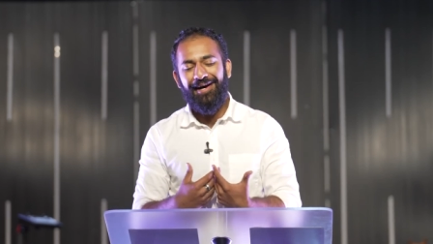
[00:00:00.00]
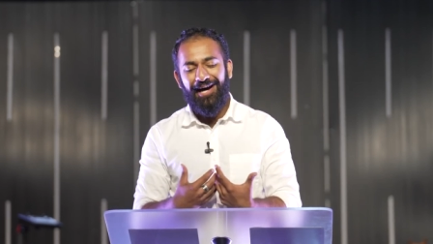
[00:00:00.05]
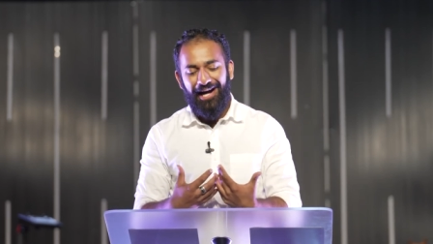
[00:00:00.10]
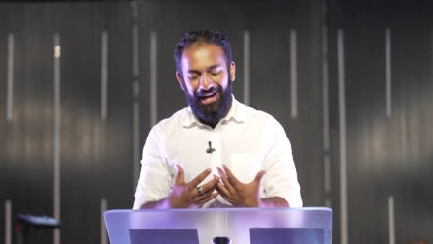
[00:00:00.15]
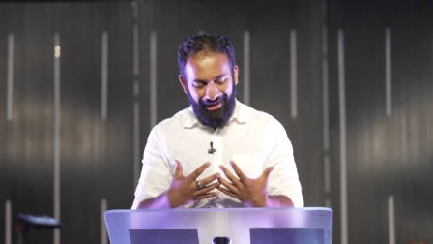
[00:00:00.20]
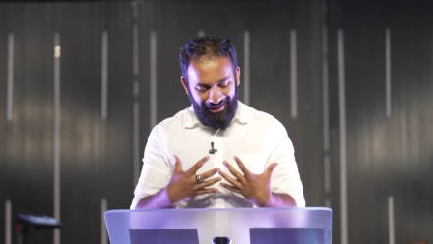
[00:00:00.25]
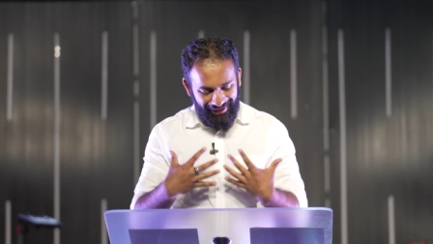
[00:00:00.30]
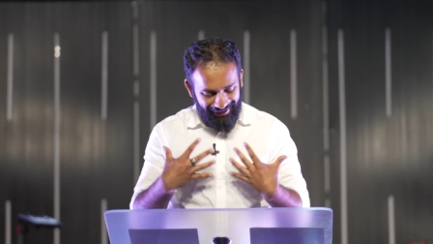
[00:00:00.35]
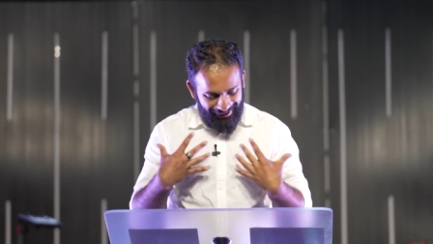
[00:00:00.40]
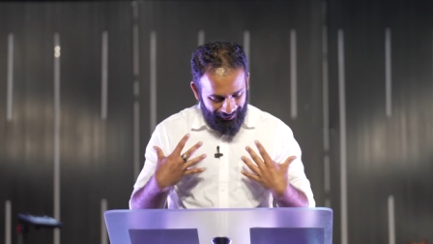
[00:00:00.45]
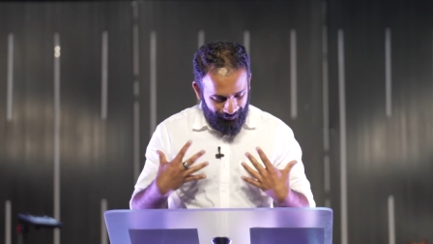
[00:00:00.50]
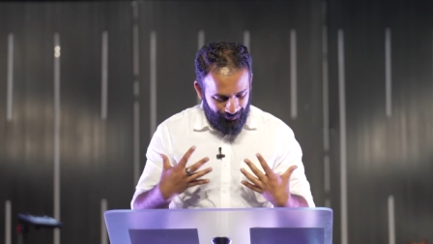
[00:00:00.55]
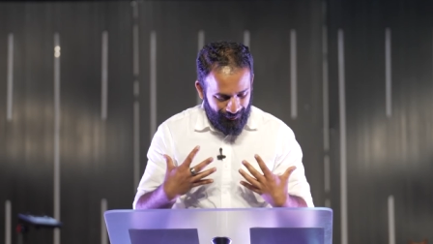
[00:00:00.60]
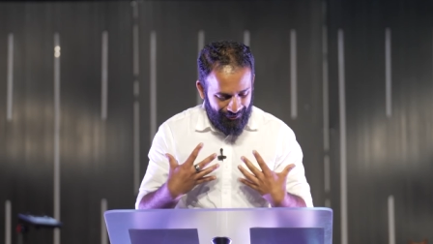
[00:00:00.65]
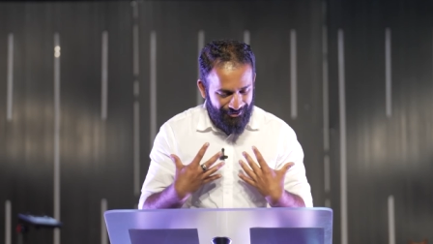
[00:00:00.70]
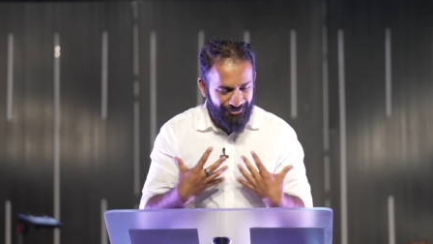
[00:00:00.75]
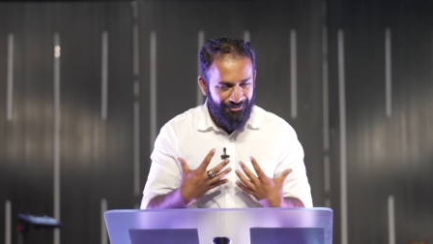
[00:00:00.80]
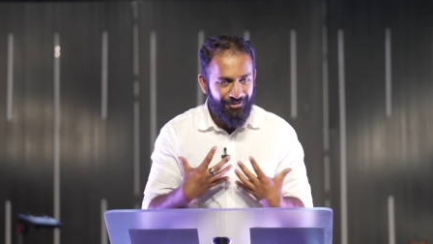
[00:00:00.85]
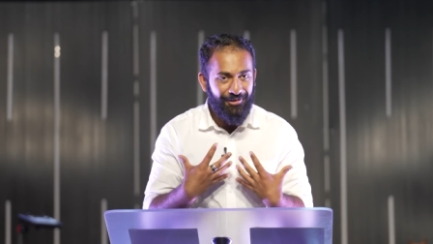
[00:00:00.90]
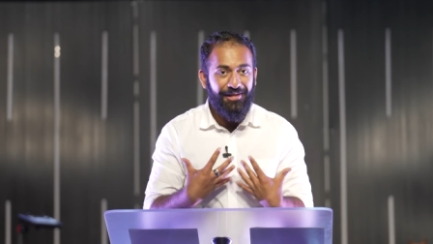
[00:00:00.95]
I
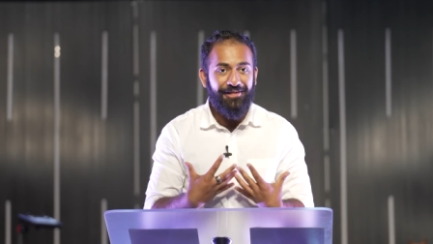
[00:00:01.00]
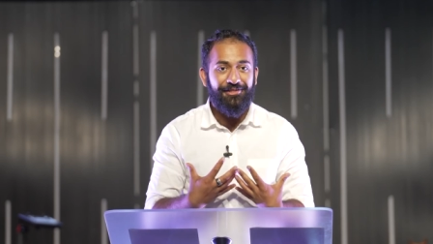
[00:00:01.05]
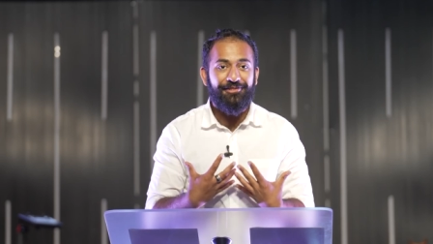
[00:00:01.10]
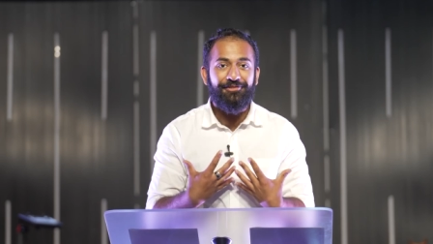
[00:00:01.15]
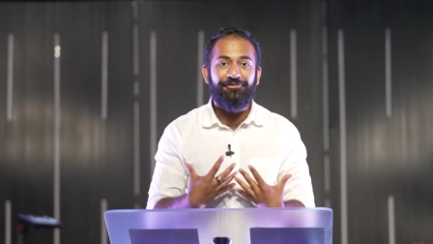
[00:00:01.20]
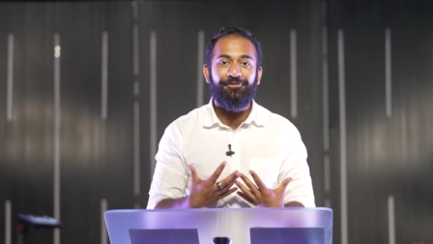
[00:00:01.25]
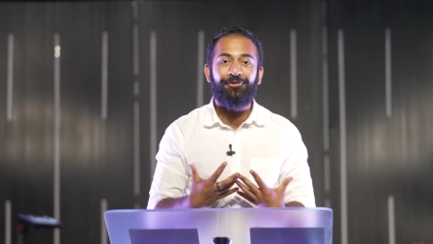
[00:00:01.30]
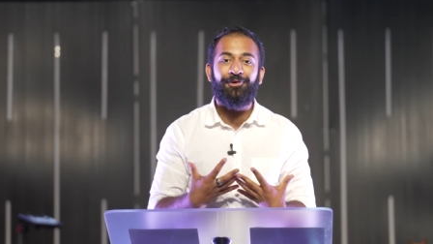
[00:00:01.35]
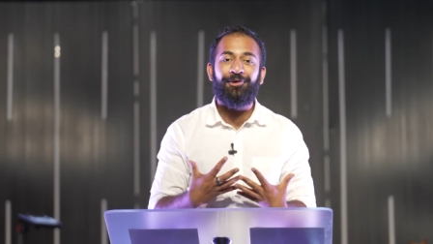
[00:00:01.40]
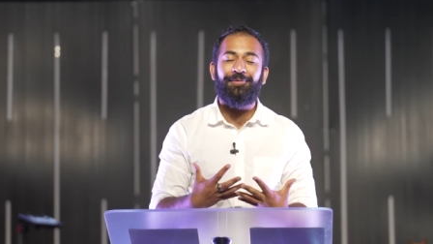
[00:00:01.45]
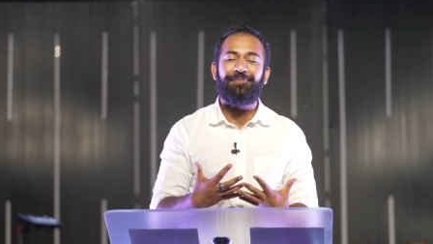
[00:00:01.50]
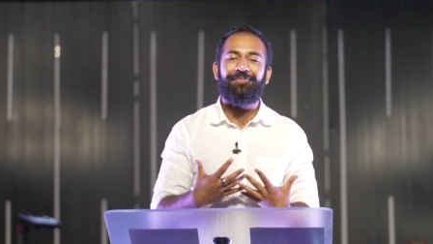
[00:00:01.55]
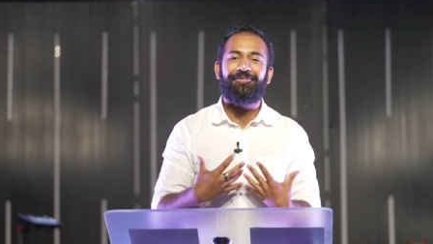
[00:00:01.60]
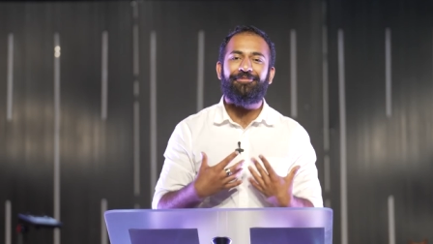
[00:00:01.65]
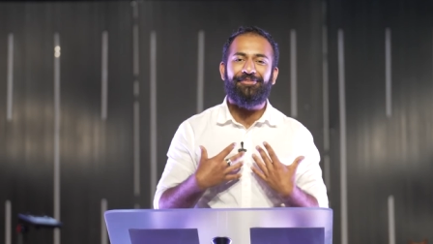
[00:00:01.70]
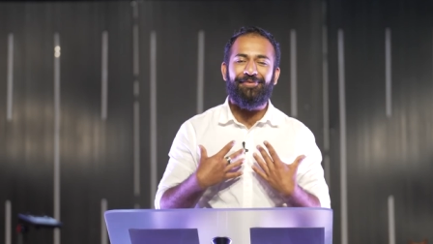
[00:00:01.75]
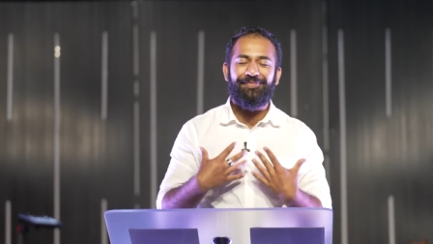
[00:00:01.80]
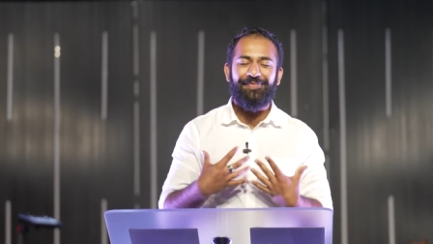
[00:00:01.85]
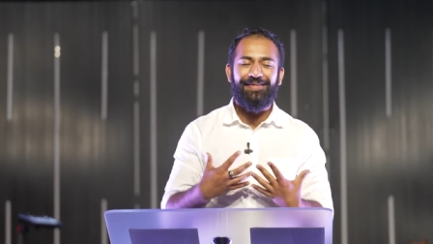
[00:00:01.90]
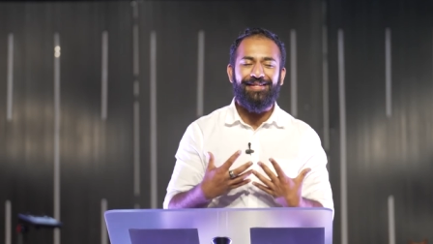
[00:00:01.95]
was transformed
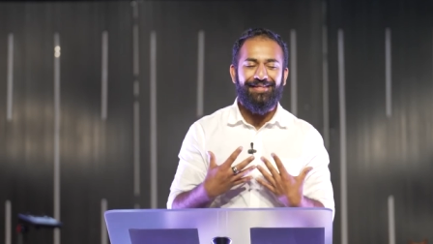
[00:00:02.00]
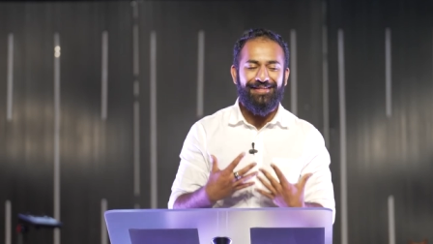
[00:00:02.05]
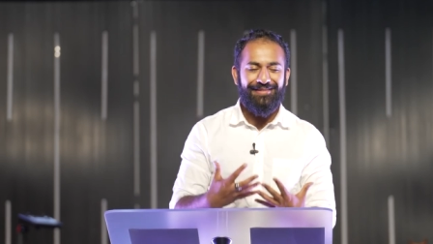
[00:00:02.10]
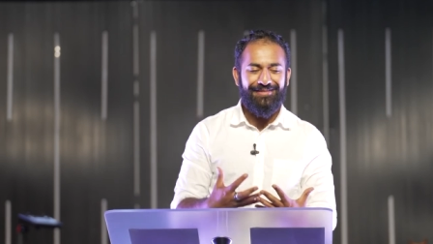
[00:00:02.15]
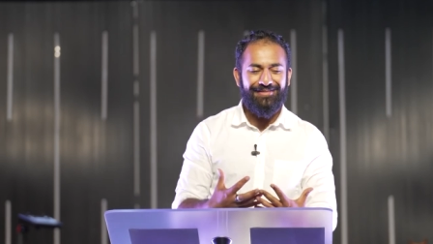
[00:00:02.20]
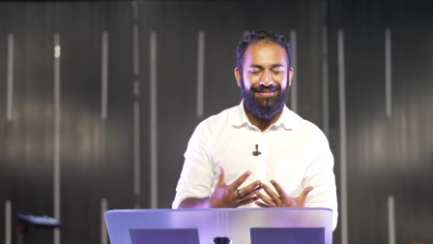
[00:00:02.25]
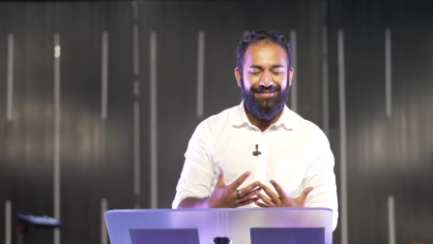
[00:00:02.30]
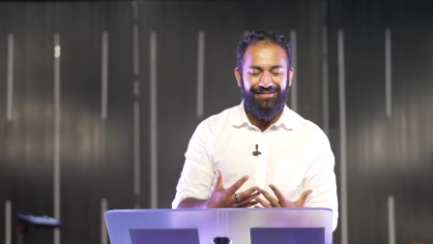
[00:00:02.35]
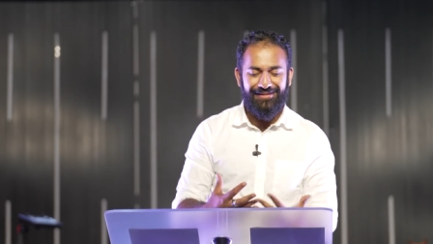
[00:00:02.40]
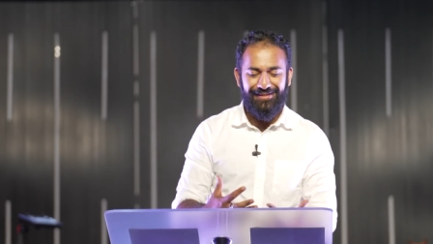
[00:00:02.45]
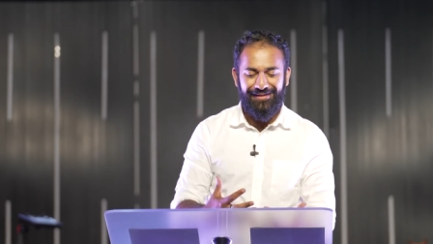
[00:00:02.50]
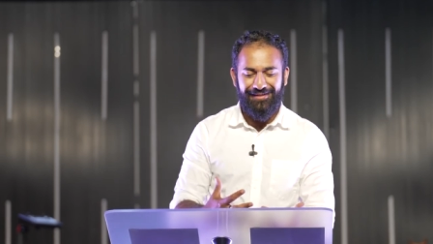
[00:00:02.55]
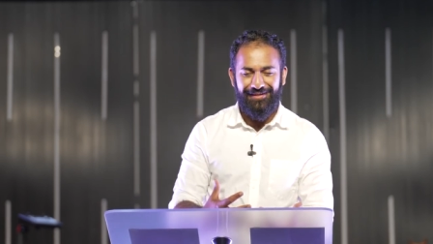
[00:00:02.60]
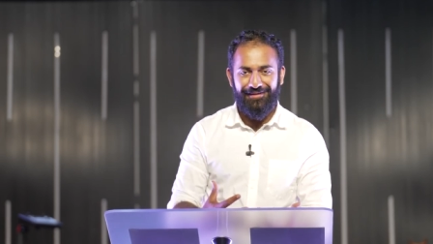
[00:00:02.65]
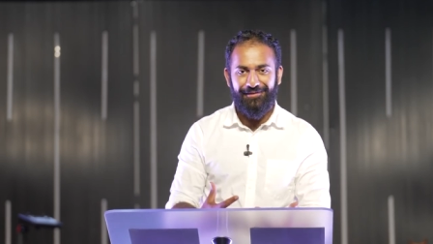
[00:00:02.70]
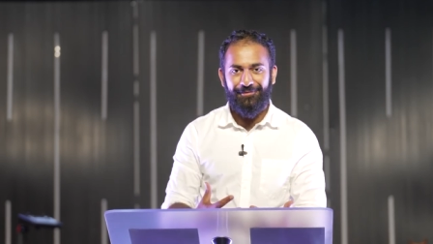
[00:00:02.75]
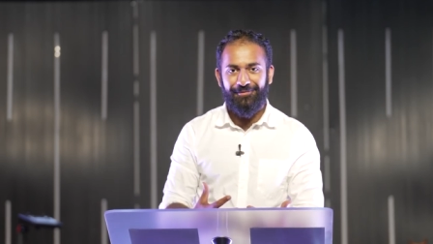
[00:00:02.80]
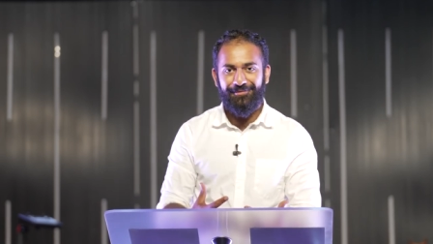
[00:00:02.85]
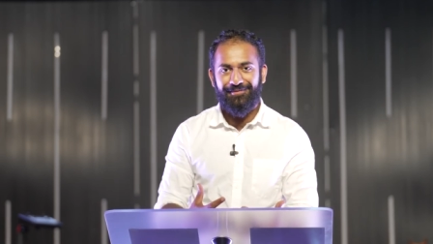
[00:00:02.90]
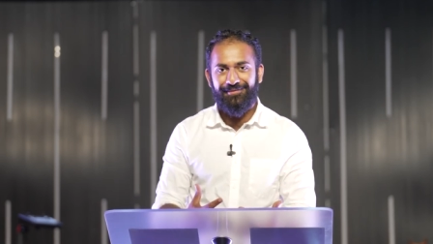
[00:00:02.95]
from the inside
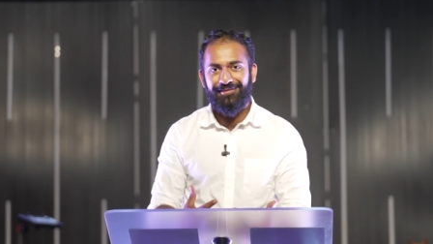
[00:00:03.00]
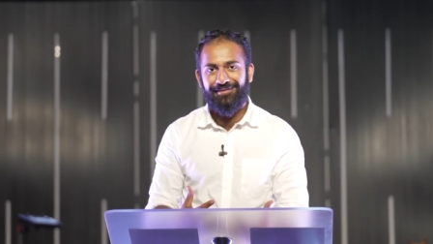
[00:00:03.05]
out.